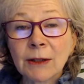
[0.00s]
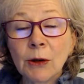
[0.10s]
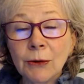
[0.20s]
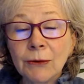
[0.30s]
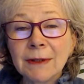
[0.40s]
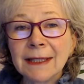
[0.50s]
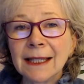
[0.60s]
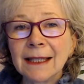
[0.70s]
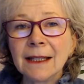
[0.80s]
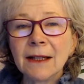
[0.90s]

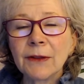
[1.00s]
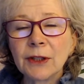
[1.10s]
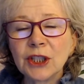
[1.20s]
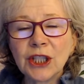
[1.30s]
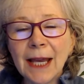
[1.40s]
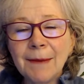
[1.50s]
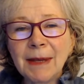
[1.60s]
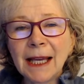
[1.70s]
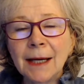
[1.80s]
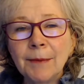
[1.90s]
causing the
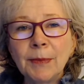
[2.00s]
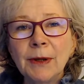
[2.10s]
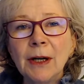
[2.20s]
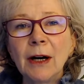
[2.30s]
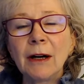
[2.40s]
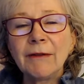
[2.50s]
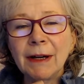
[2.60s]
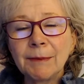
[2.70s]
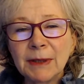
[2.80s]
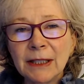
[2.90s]
jamming up of
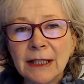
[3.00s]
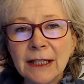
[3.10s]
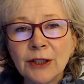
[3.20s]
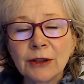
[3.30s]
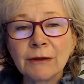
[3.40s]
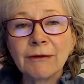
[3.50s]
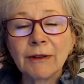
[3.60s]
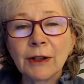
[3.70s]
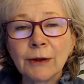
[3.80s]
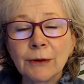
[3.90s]
our potential
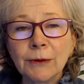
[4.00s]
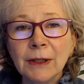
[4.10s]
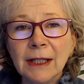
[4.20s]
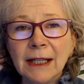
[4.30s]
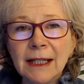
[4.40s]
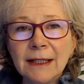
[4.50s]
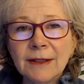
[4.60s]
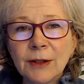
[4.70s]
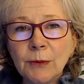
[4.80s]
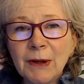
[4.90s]
flow.
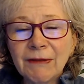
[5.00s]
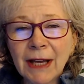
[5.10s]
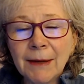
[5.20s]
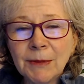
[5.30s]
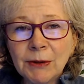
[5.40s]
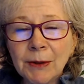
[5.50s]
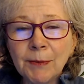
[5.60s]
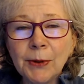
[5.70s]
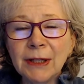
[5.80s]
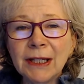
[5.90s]
So we've come to a
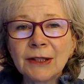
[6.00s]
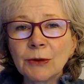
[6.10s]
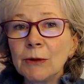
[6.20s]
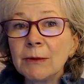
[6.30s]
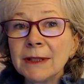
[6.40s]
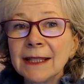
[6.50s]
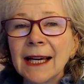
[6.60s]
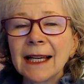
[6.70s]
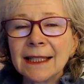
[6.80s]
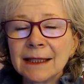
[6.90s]
point, it's almost
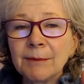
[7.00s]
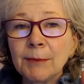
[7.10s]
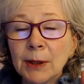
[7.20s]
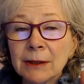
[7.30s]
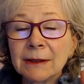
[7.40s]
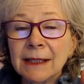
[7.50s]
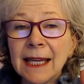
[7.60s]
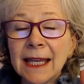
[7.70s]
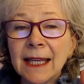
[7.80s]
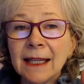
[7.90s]
like a little
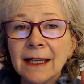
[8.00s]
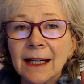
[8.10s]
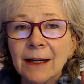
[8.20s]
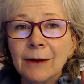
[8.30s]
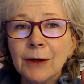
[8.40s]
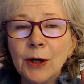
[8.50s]
bottlenecking now,